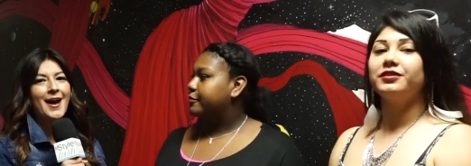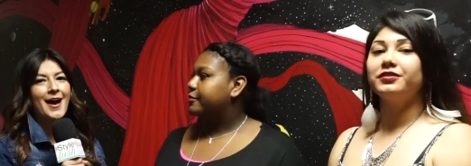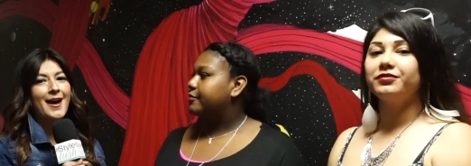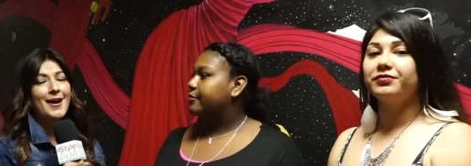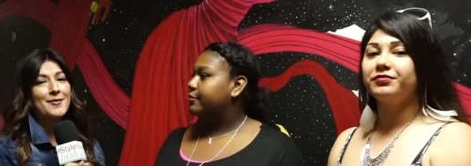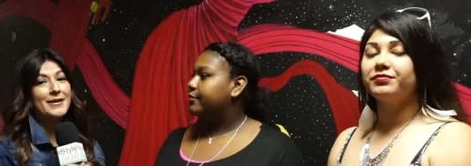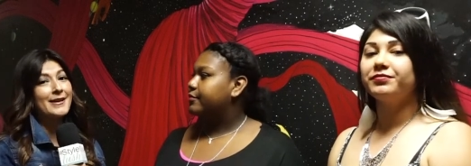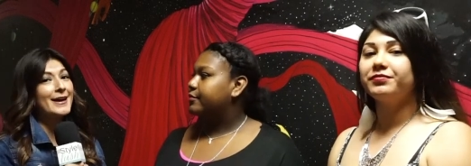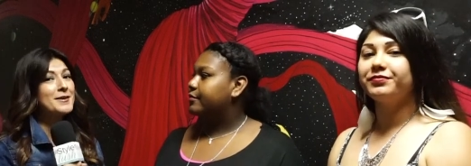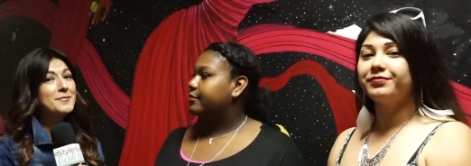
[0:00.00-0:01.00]
Speaker 1: Um, and
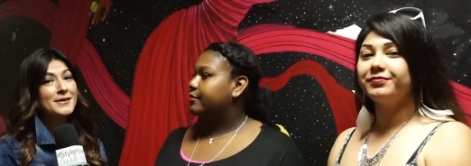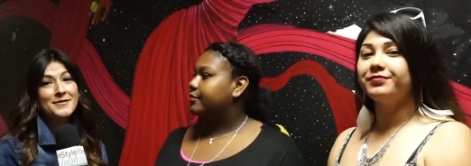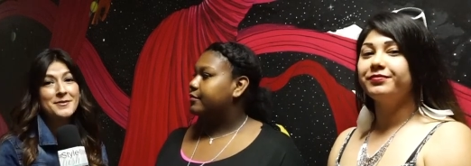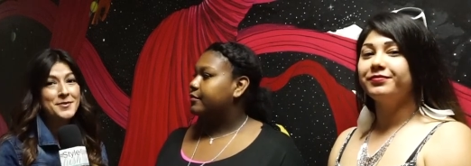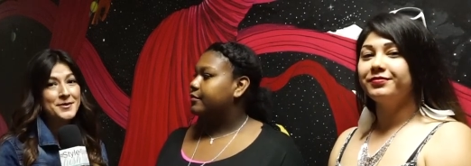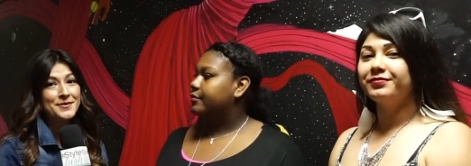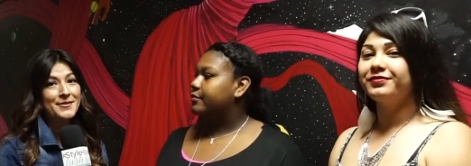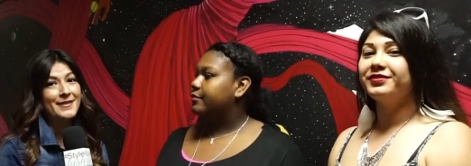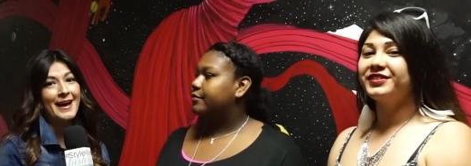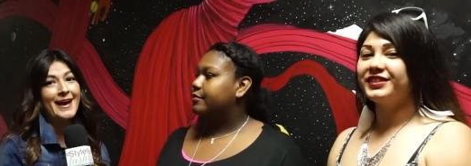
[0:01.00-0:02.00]
I am living proof
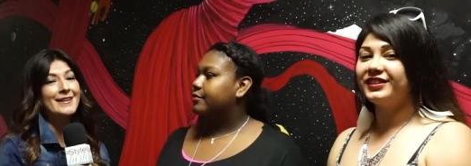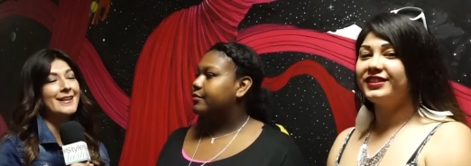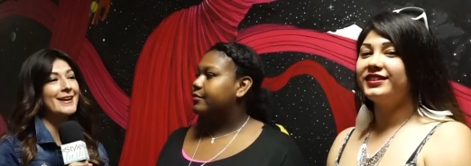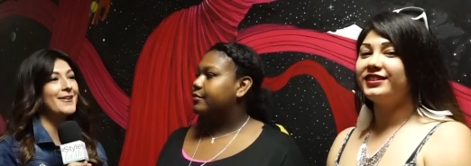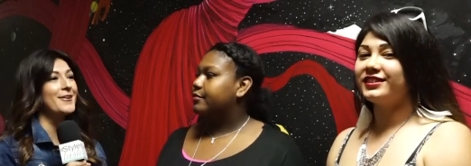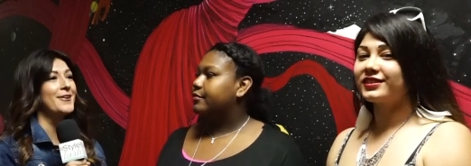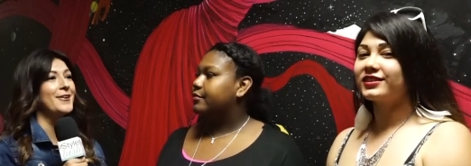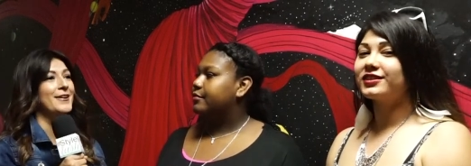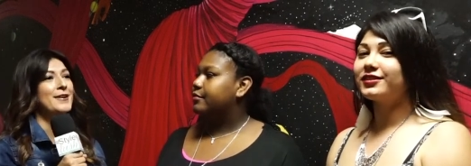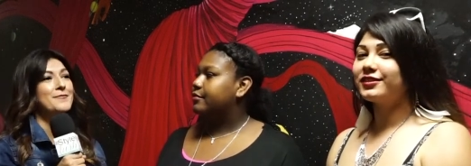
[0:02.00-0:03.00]
that they
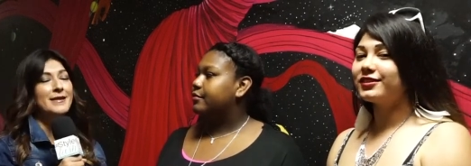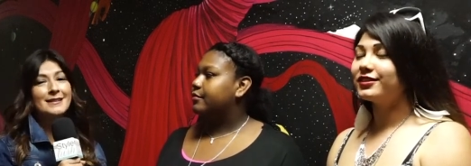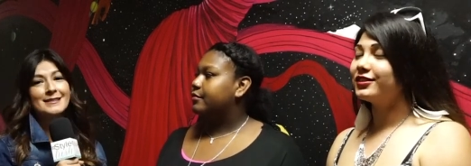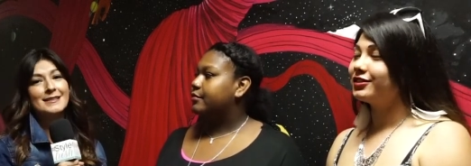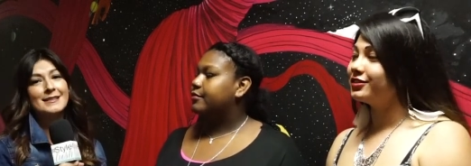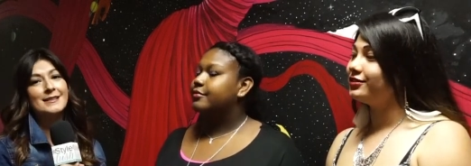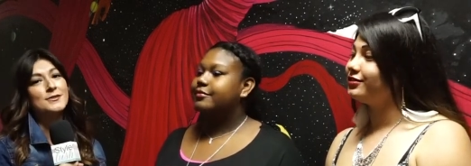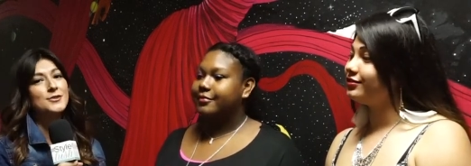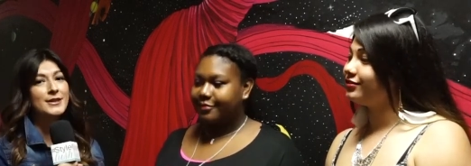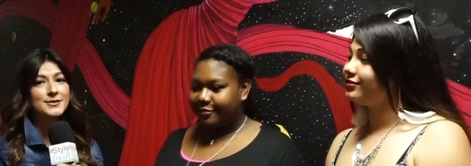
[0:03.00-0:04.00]
are amazing
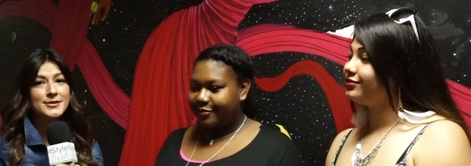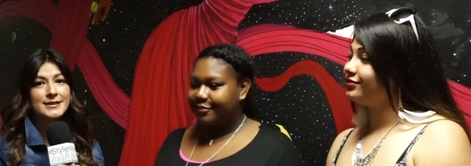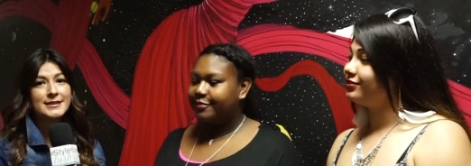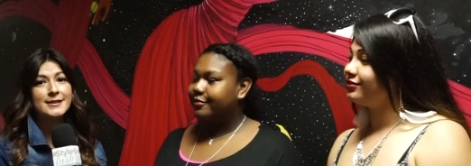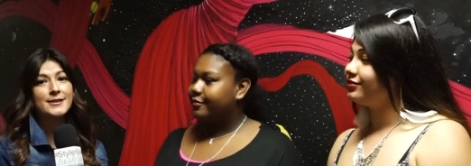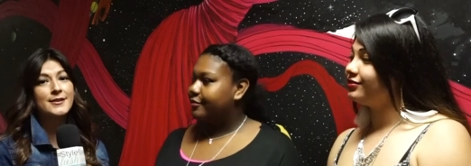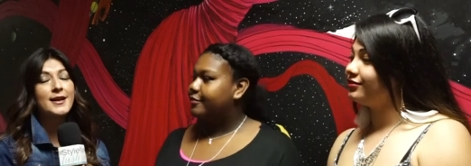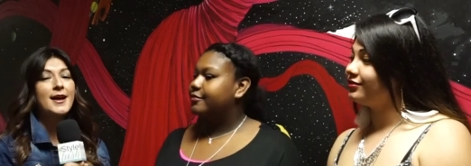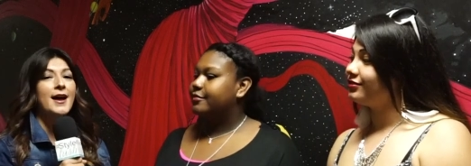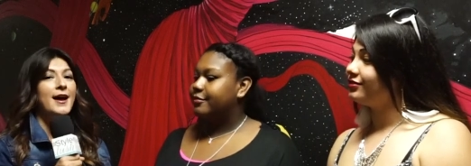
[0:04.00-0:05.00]
instructors here,
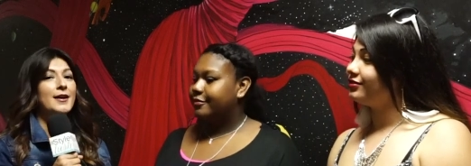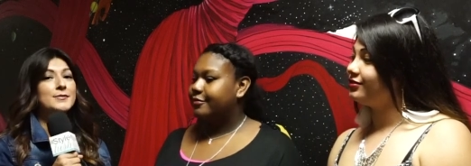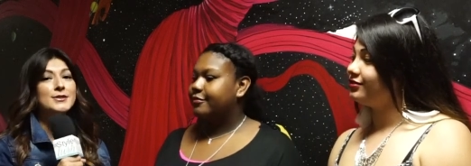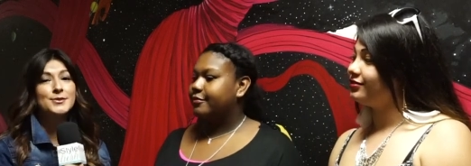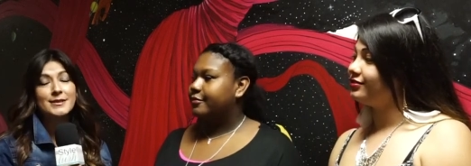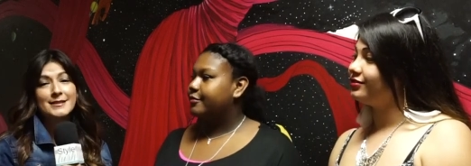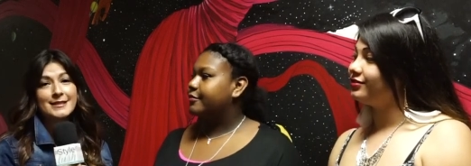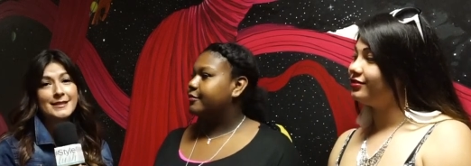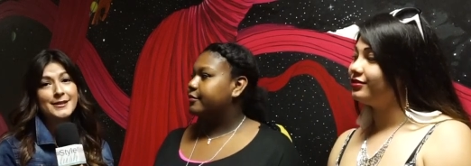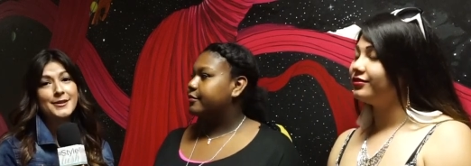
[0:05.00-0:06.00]
um, students
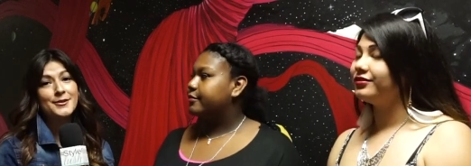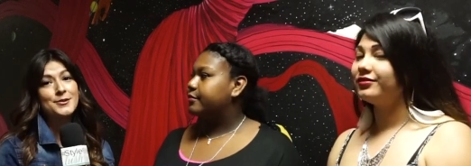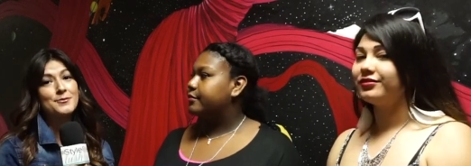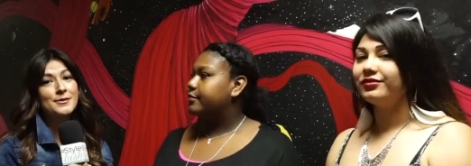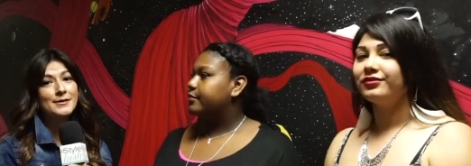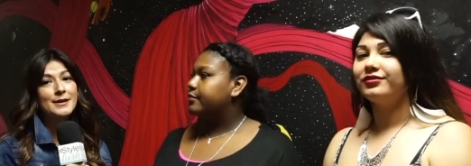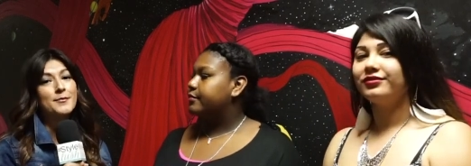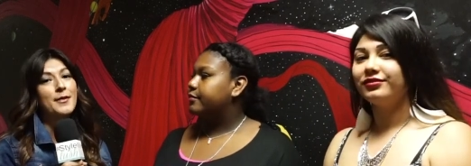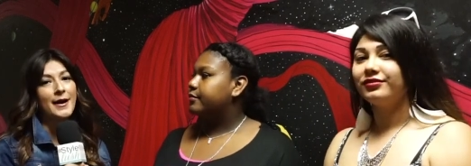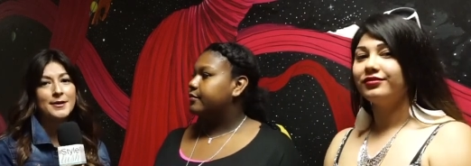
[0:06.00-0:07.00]
here. You really
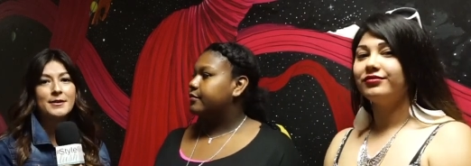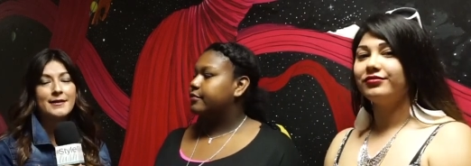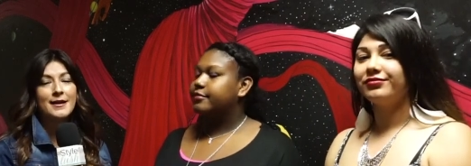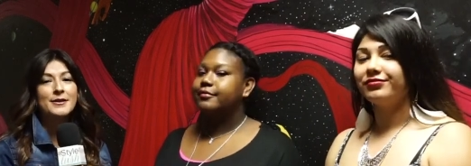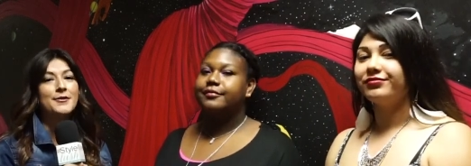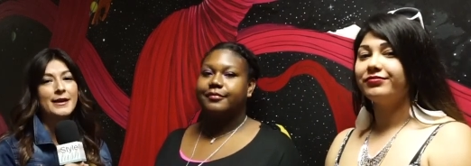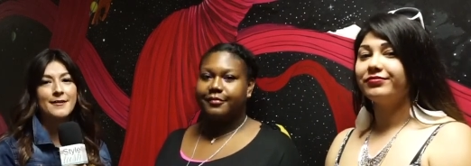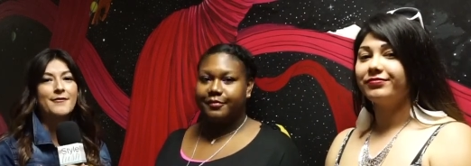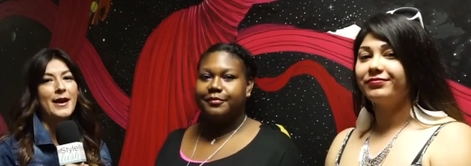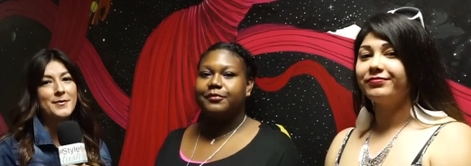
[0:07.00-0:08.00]
bond with them and create a
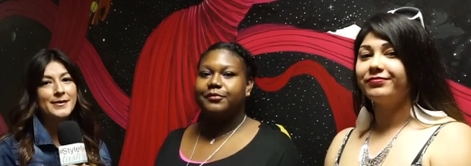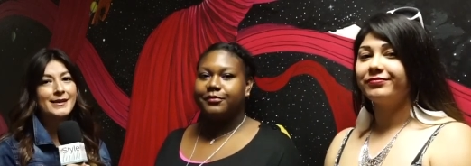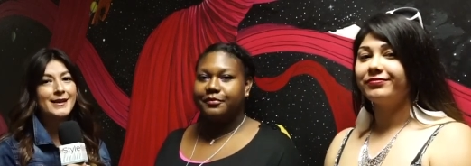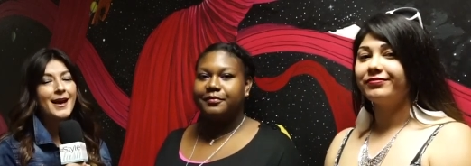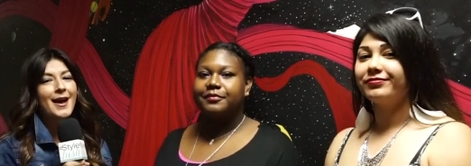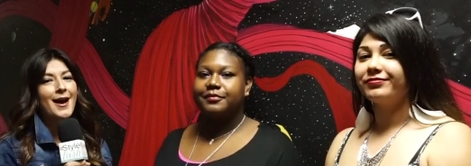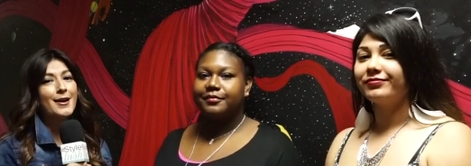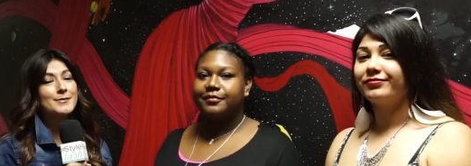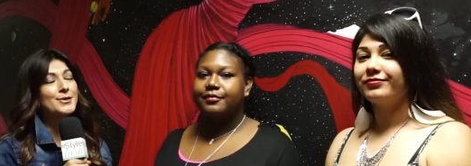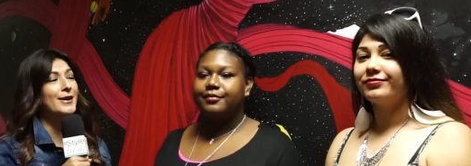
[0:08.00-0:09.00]
family.
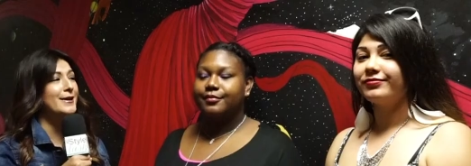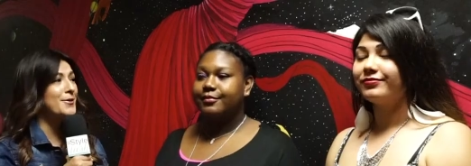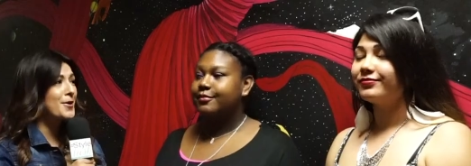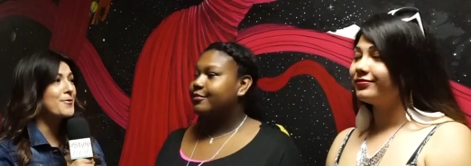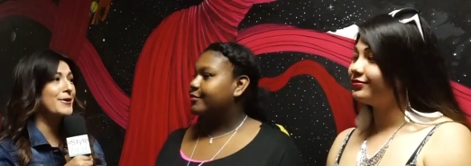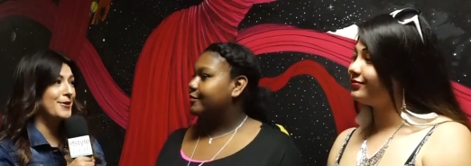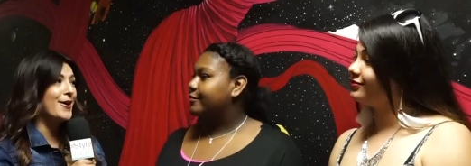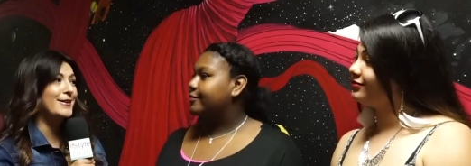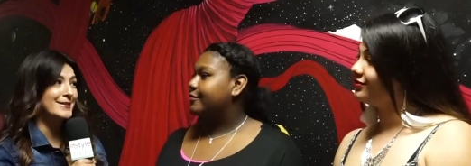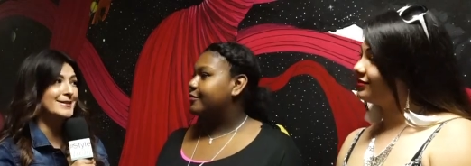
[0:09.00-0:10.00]
Um, so I know where your
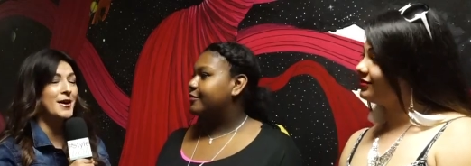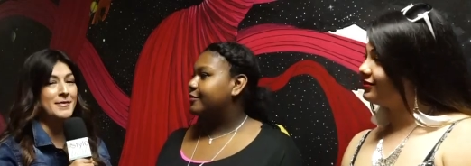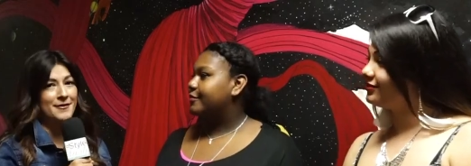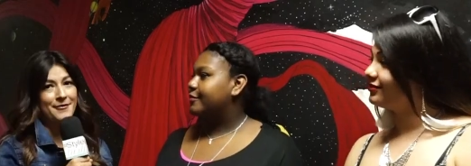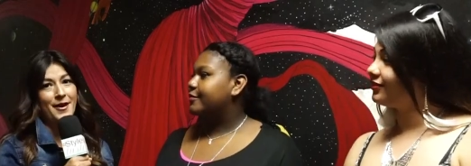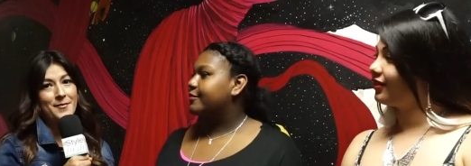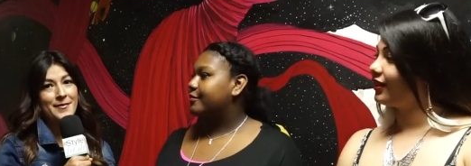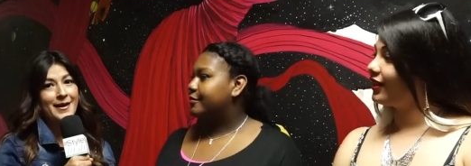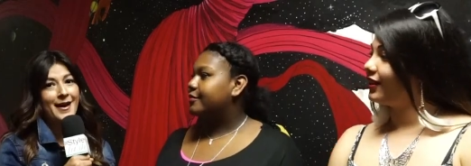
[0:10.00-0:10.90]
heart is coming from.